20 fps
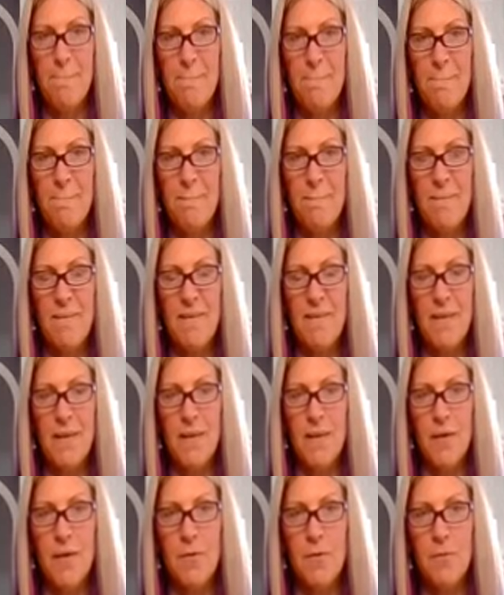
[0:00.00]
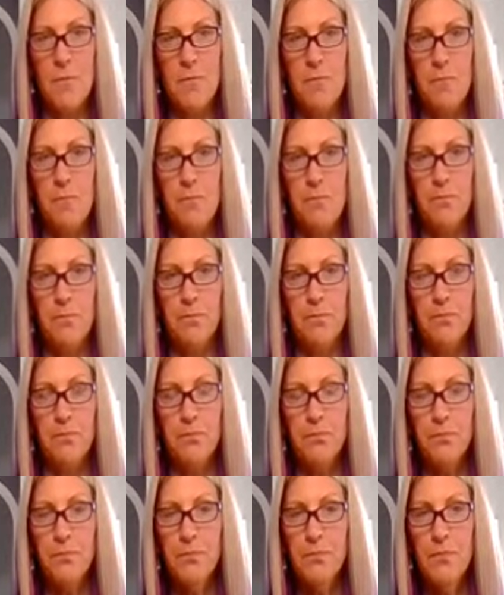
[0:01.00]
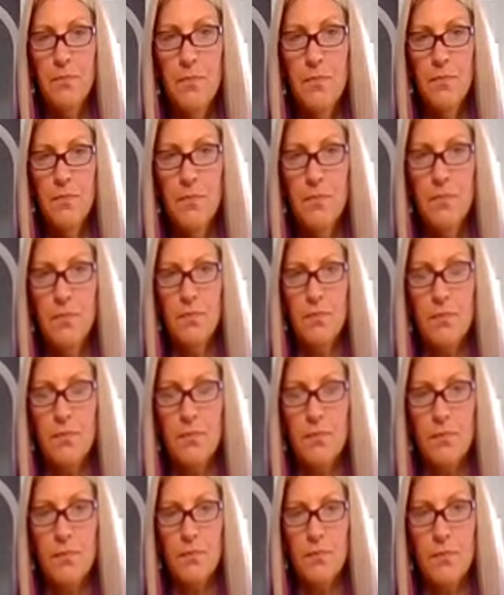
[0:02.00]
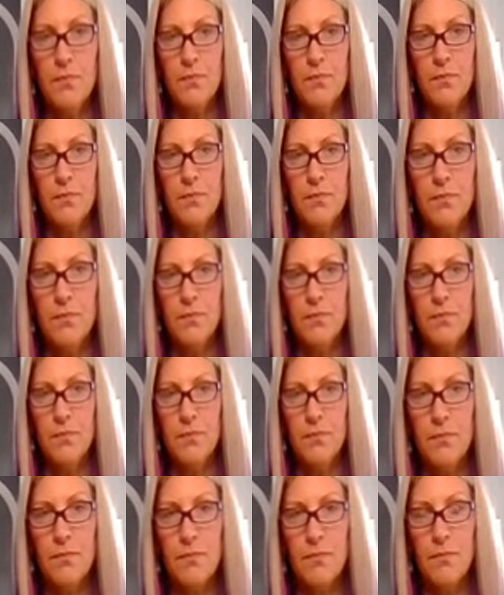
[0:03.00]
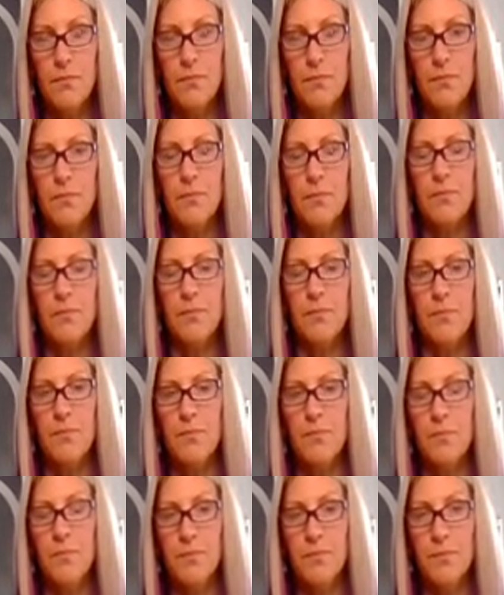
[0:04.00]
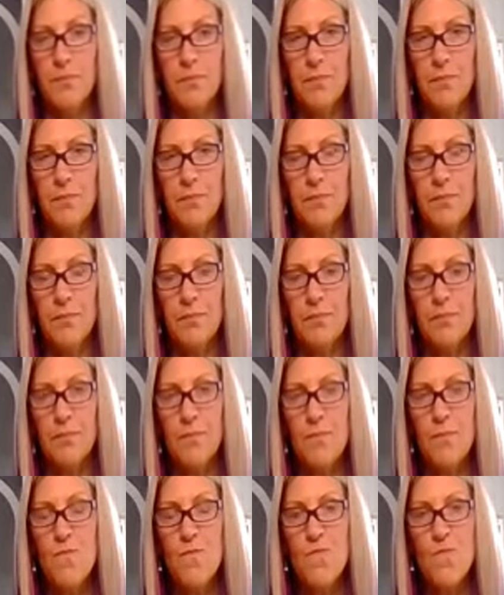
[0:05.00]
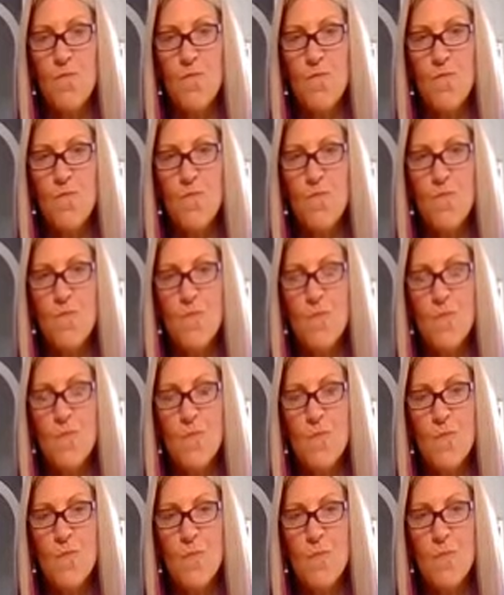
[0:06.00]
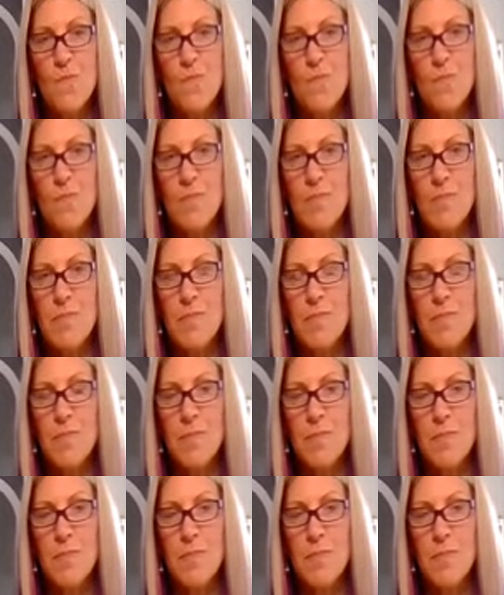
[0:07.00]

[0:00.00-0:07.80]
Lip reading: (silent)